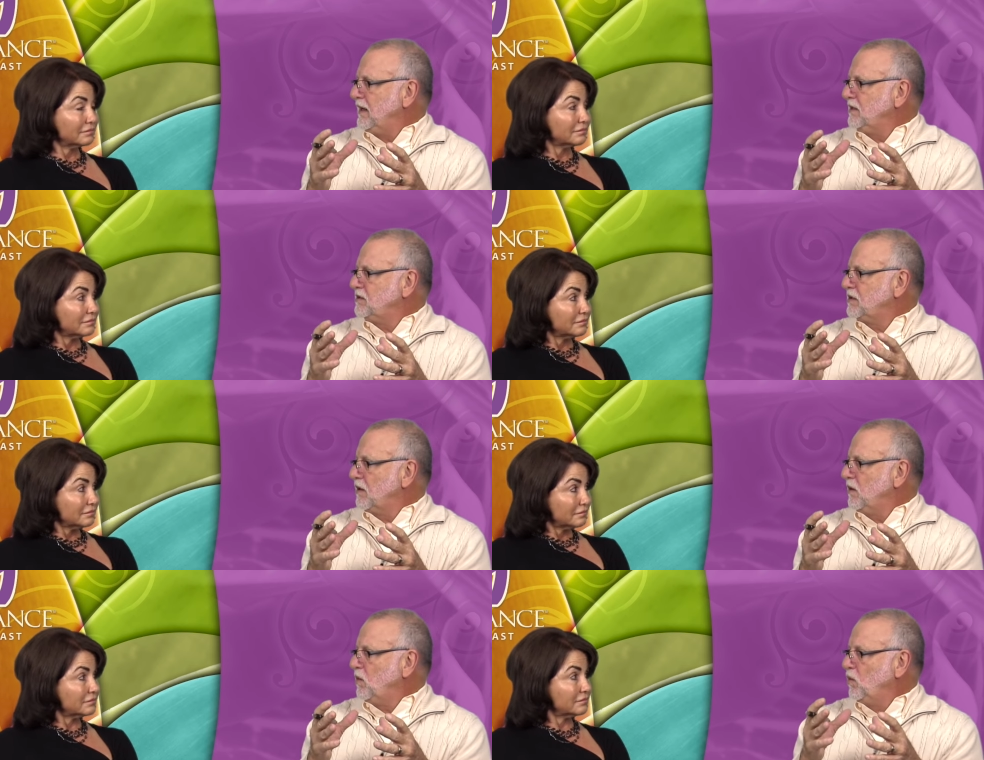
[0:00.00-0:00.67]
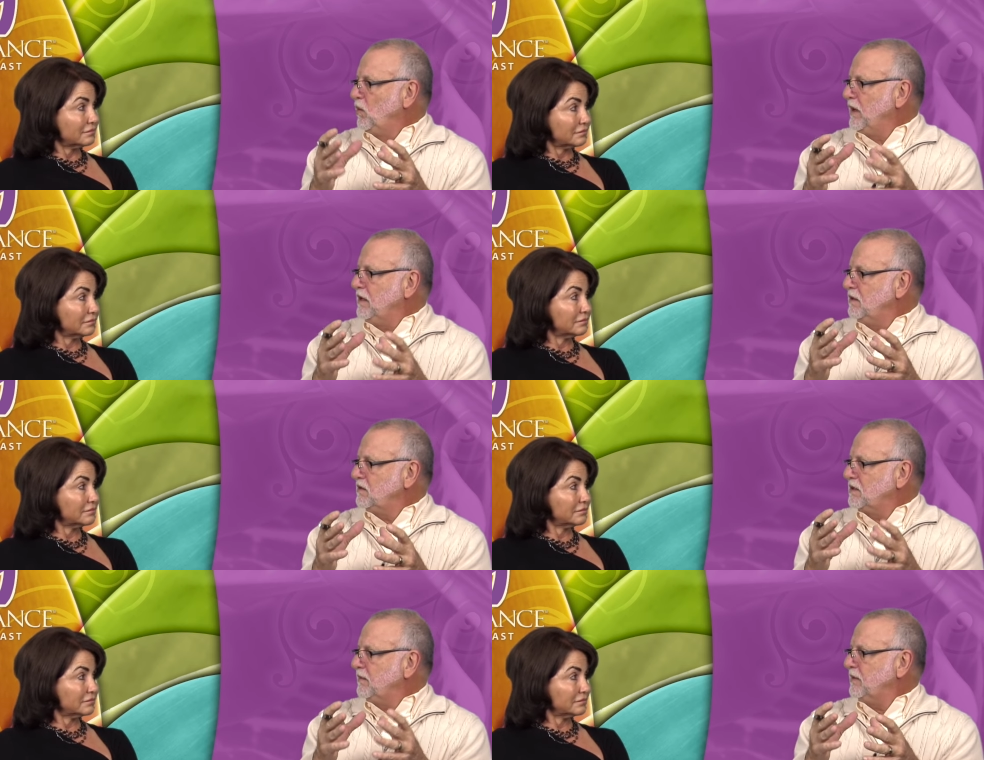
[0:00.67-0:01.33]
Speaker 1: And so mm-hmm.
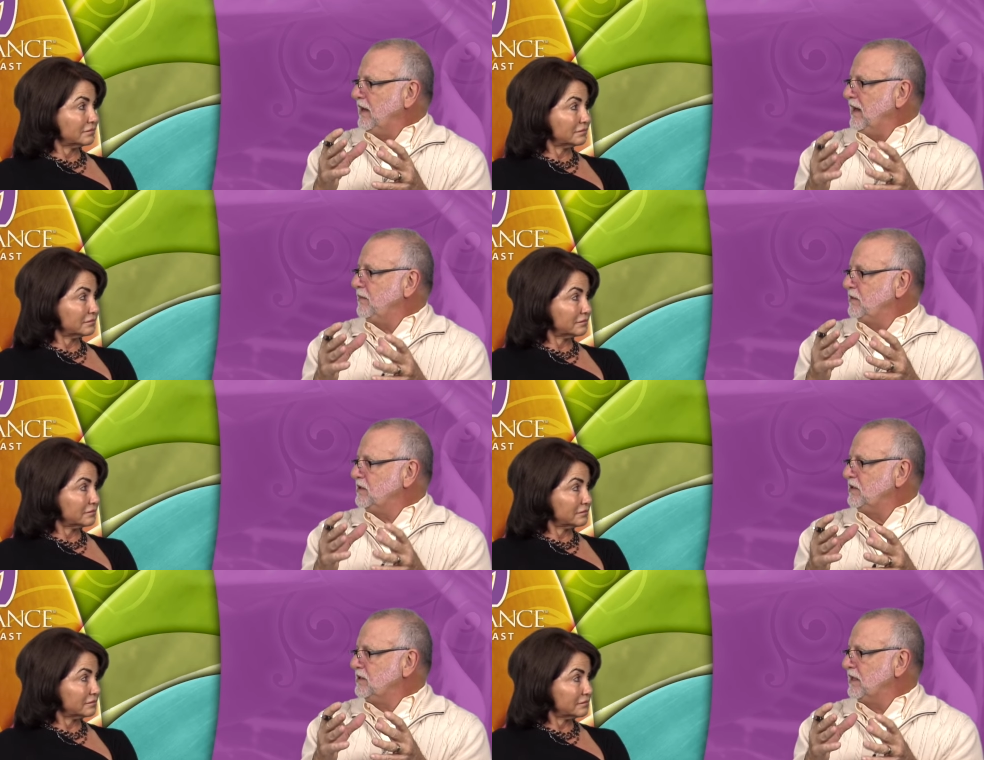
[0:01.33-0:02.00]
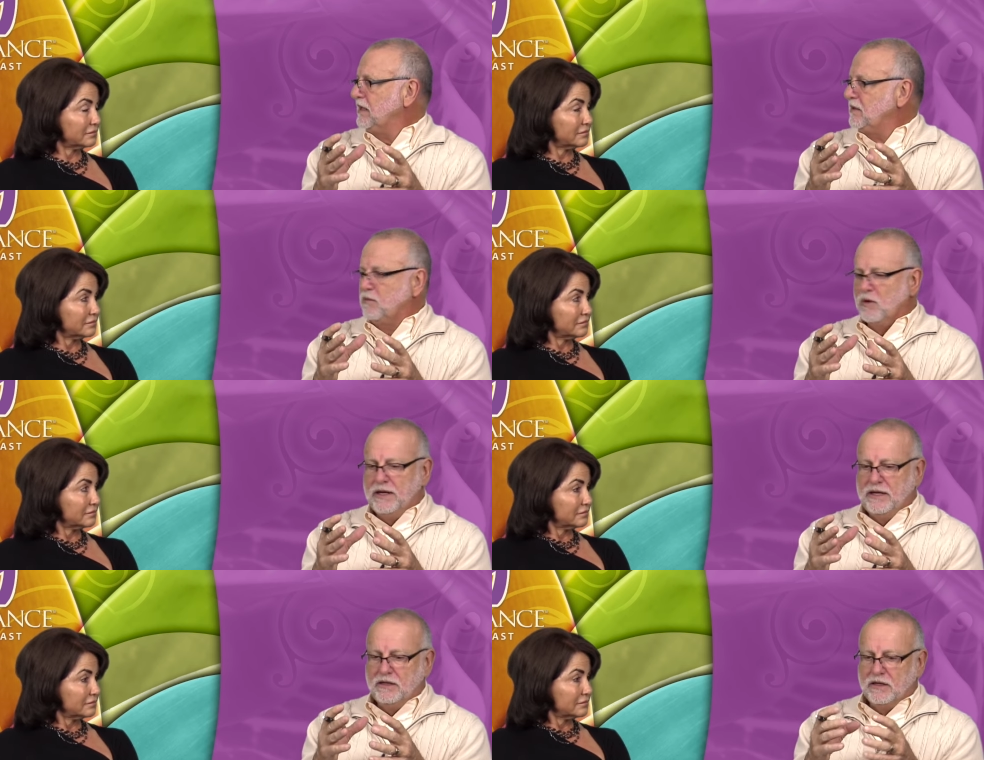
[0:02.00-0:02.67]
when something happens inside the
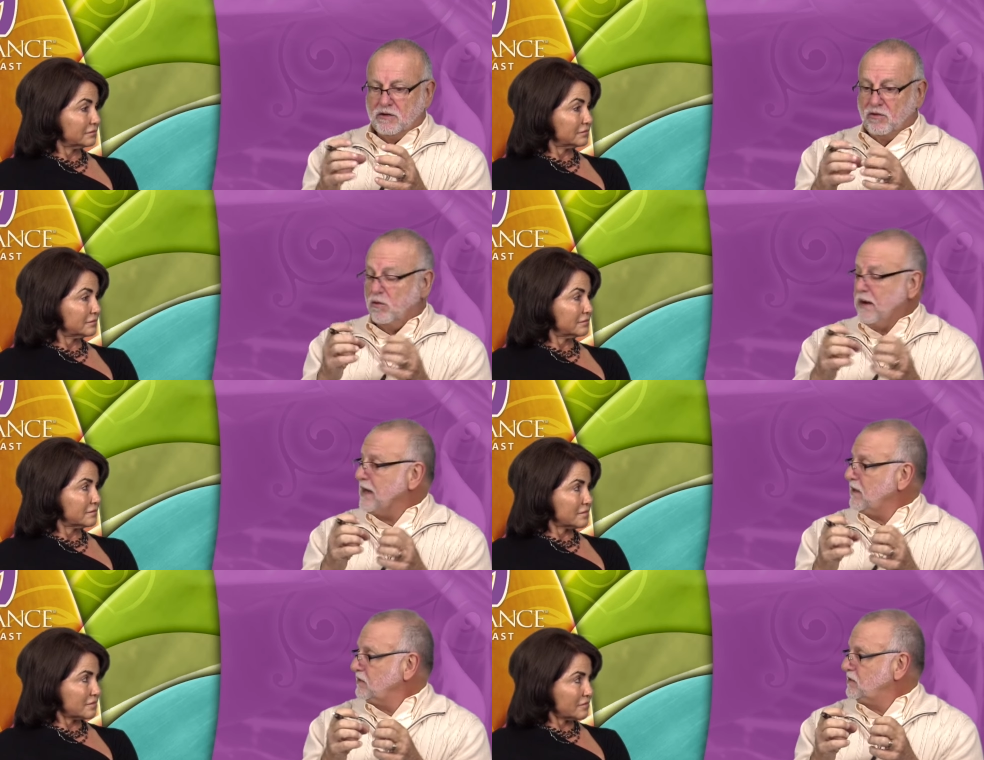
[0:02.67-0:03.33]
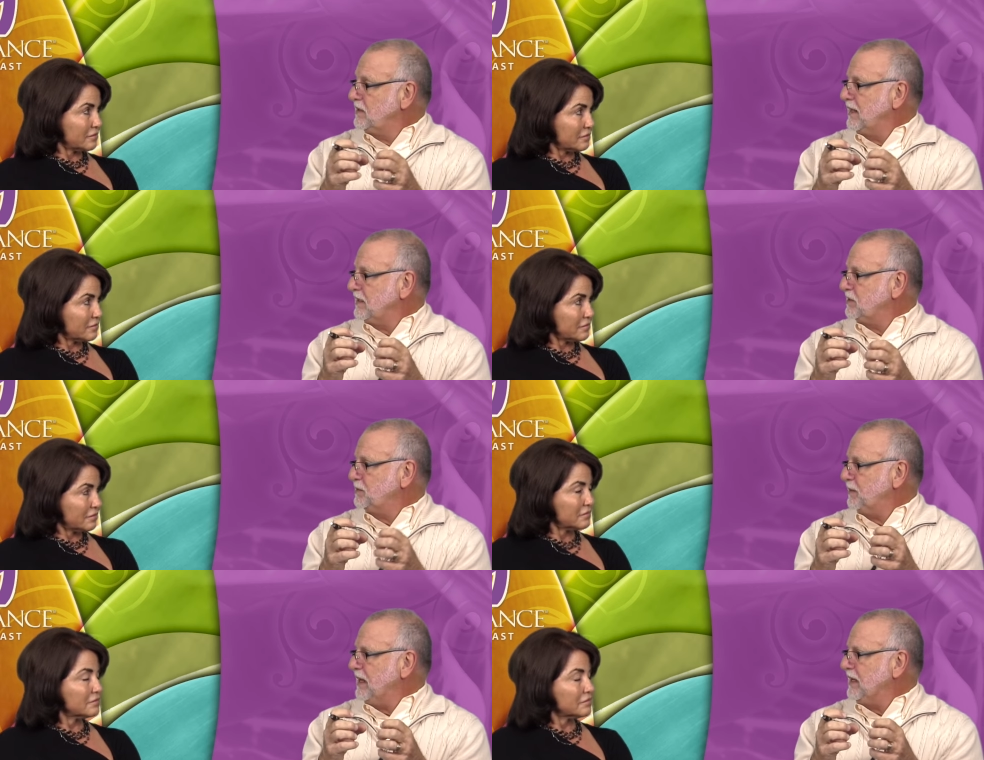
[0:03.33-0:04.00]
brain that crowds
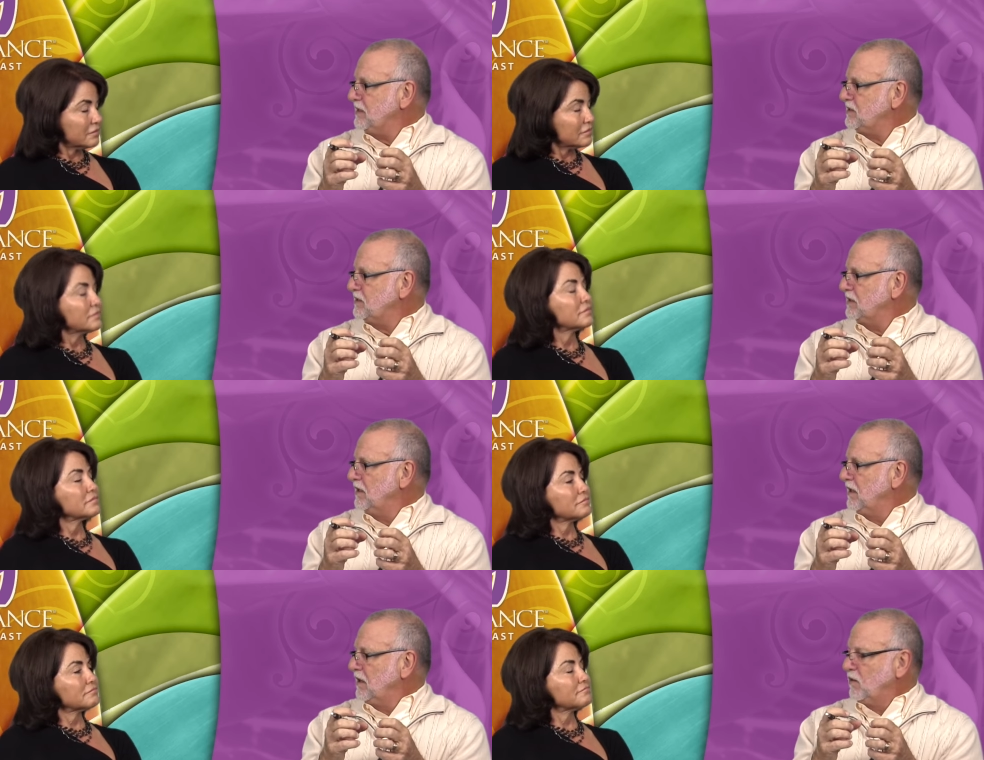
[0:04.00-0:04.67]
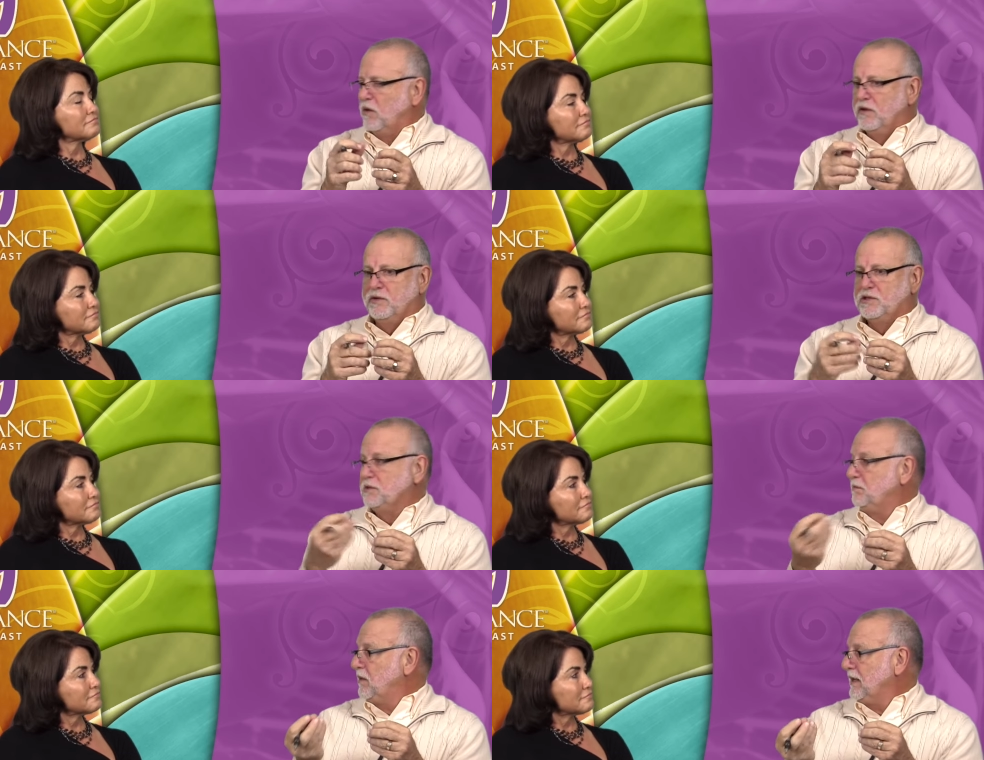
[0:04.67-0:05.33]
that space, mm-hmm. whether
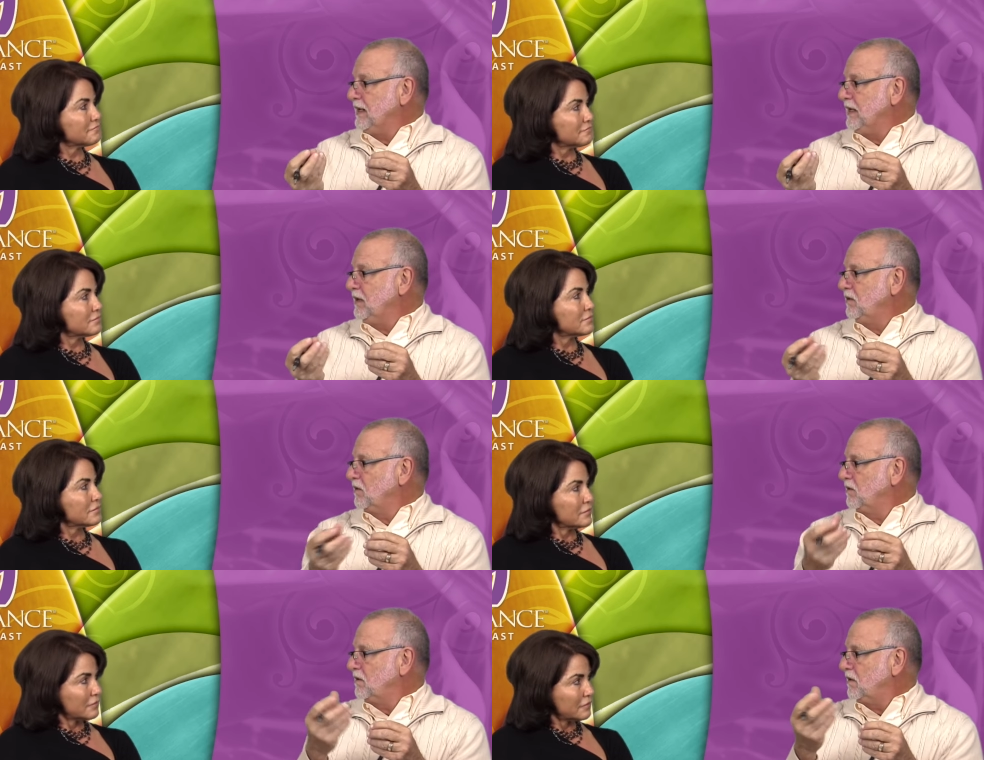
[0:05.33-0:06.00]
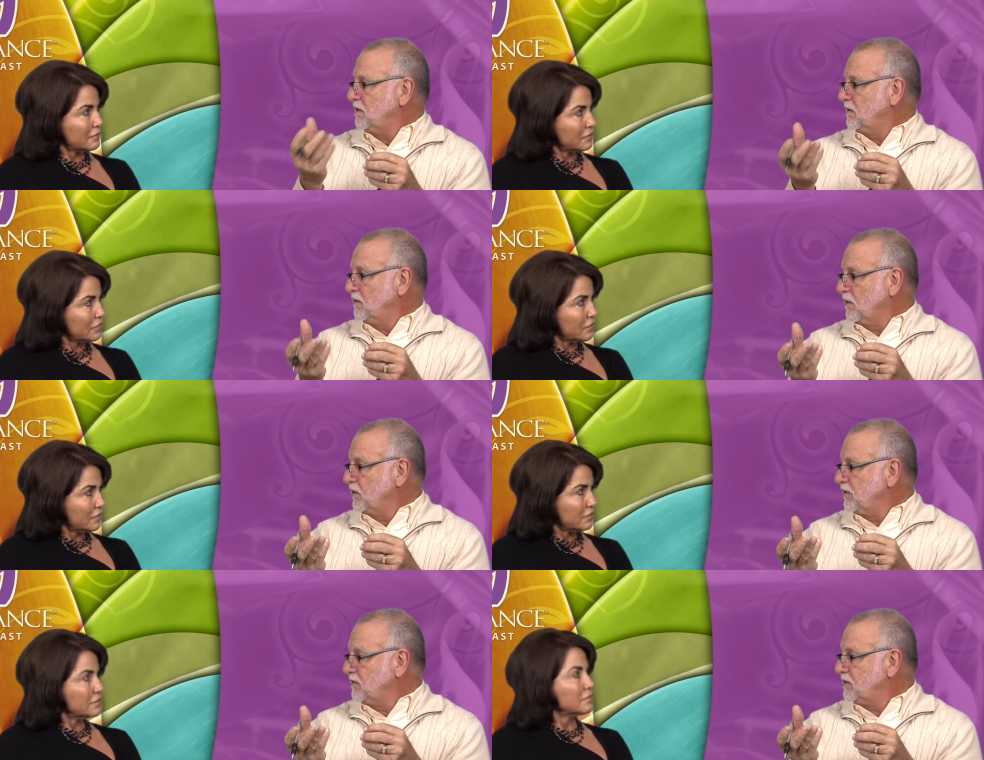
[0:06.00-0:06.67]
it's a bleed or, or the
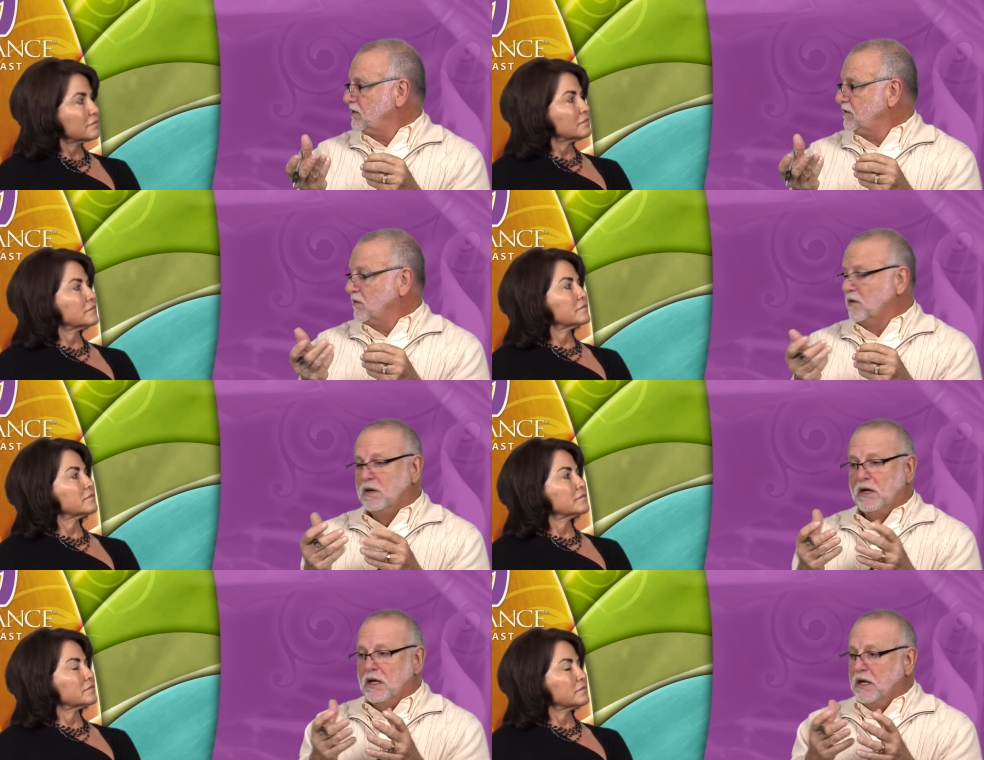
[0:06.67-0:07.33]
growth of a tumor,